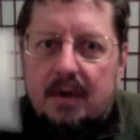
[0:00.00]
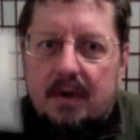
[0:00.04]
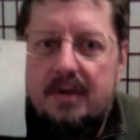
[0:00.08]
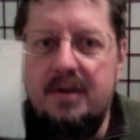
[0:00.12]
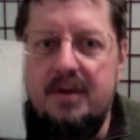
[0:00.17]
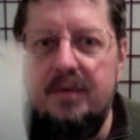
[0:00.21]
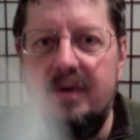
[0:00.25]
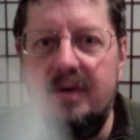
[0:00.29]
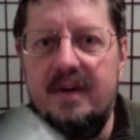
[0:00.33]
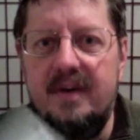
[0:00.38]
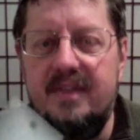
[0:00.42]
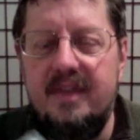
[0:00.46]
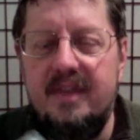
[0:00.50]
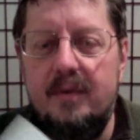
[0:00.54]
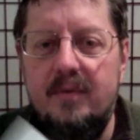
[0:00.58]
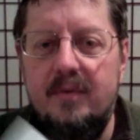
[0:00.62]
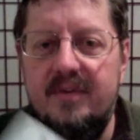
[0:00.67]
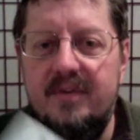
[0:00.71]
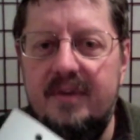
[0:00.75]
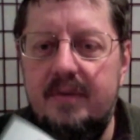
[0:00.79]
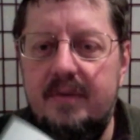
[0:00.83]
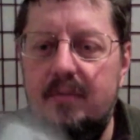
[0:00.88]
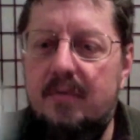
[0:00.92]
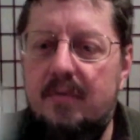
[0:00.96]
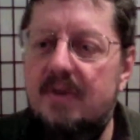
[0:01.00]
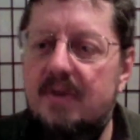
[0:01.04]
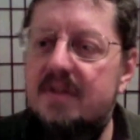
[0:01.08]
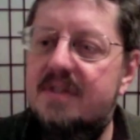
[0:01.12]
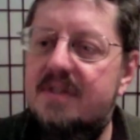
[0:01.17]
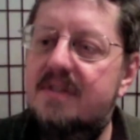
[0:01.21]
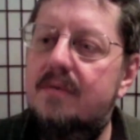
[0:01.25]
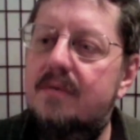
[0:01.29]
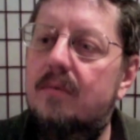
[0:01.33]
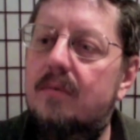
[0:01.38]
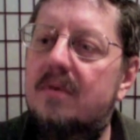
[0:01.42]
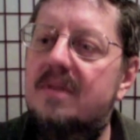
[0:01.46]
do anything with it
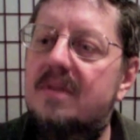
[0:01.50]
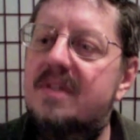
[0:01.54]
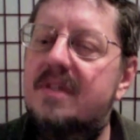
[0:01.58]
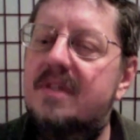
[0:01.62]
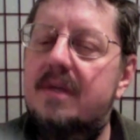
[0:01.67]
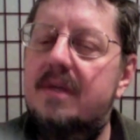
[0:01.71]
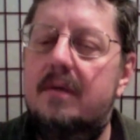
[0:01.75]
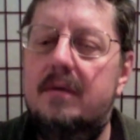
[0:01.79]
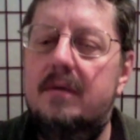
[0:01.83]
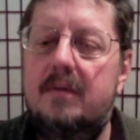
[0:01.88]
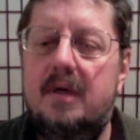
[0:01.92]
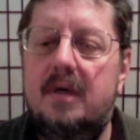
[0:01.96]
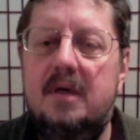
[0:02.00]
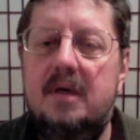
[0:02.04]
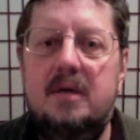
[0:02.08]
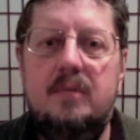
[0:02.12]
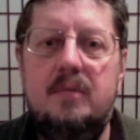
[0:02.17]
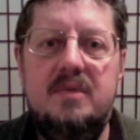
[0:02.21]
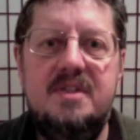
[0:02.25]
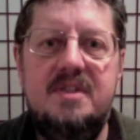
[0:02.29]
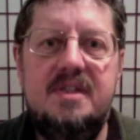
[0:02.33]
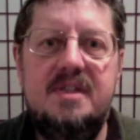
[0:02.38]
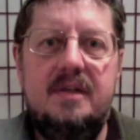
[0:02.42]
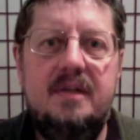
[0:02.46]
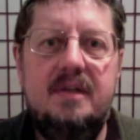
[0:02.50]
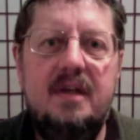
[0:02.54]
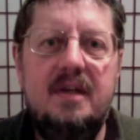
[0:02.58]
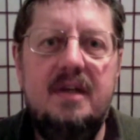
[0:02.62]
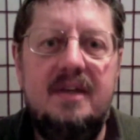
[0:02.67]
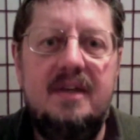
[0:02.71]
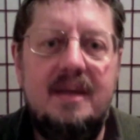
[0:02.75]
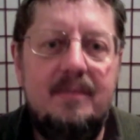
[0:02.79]
once once they're uh, once they're done.